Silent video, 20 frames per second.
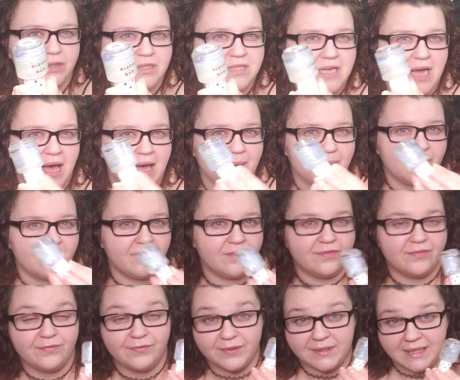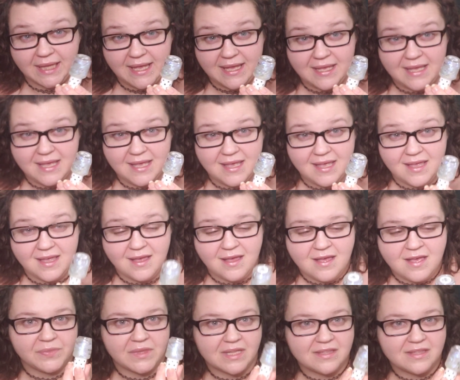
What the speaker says: type of flaky.